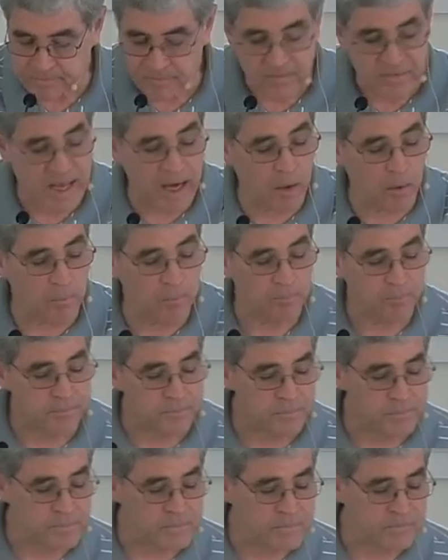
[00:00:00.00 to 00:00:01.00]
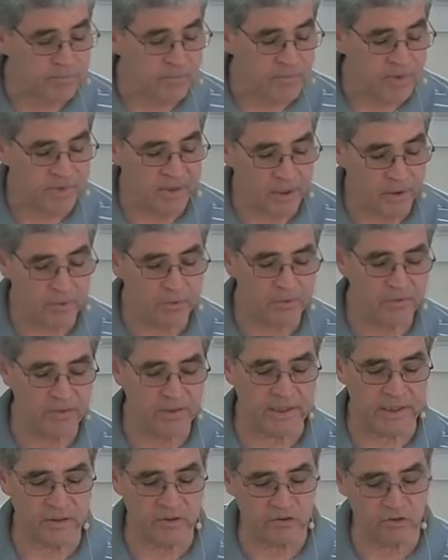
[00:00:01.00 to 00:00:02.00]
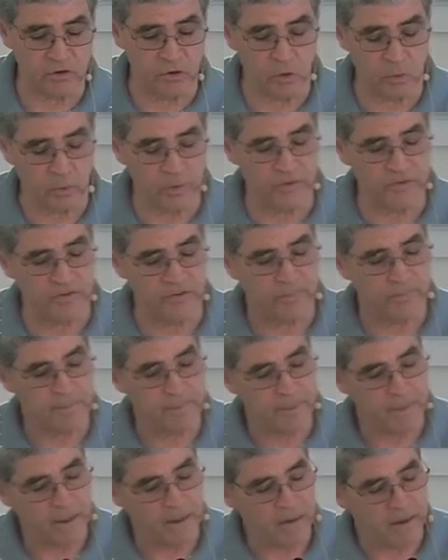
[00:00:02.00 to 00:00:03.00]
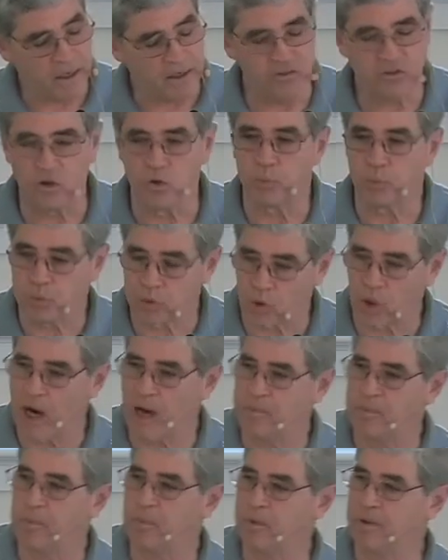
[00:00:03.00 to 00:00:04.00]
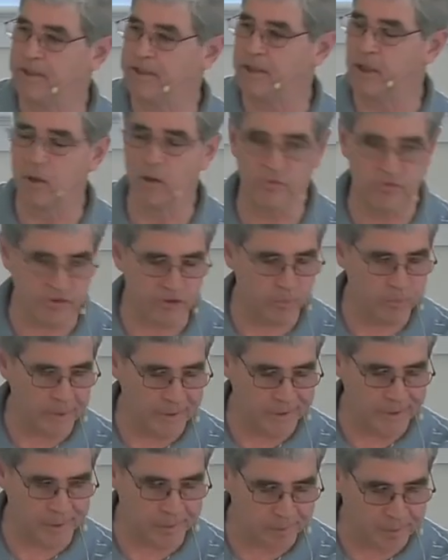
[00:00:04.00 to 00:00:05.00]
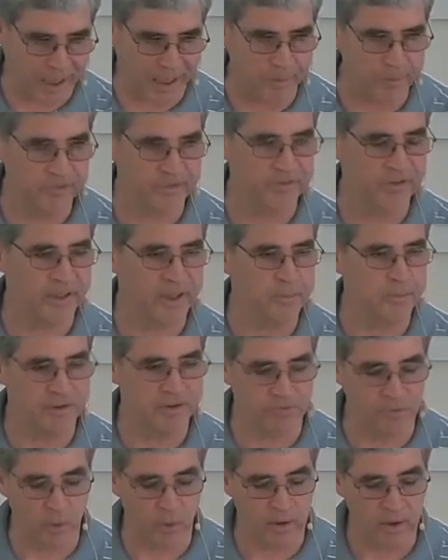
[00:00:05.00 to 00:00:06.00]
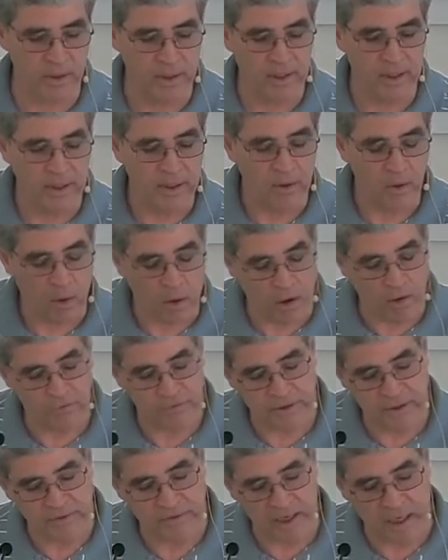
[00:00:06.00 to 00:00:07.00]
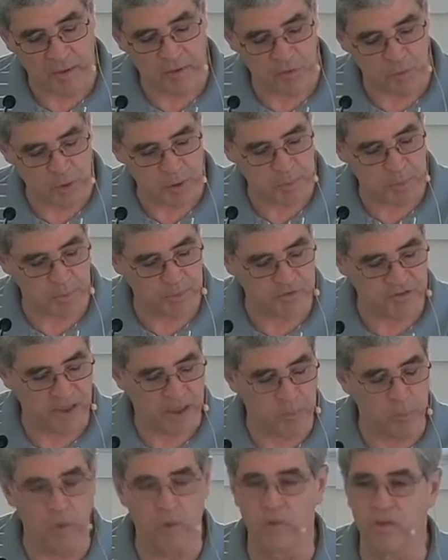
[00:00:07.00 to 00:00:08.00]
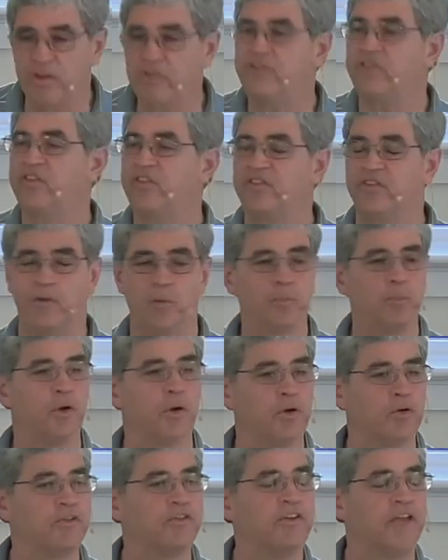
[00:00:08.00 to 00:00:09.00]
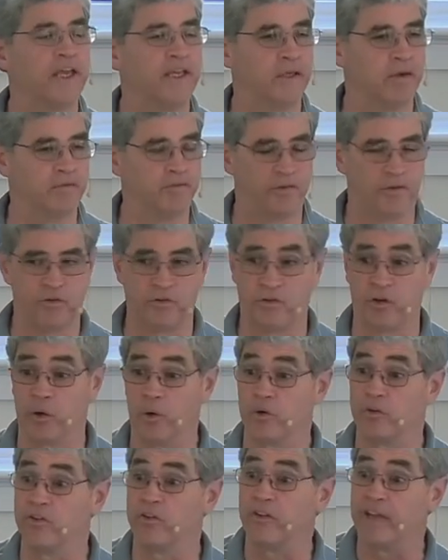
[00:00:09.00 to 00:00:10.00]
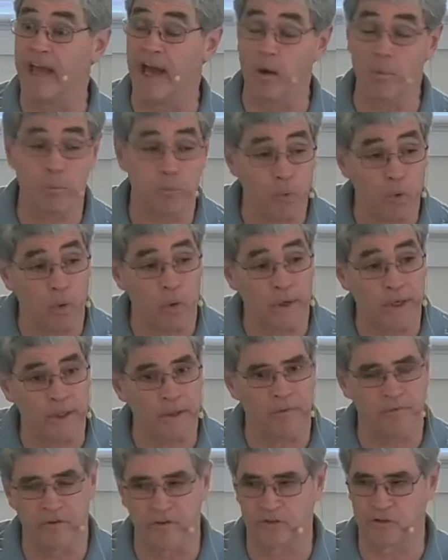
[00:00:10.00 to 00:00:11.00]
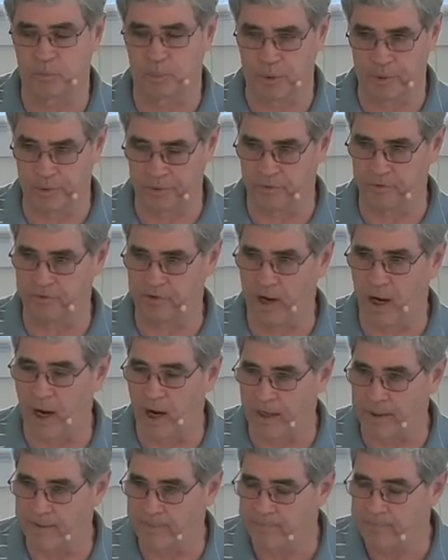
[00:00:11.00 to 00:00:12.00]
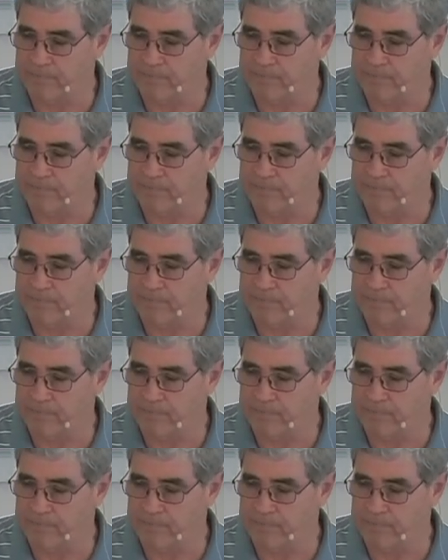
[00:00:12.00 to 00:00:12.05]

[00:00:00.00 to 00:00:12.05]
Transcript: Now, the other thing is, too, is as you probably know, if you've been in a Bible study before, oftentimes people will say, well, this is the birthday of the church, the outpouring of the Spirit of God.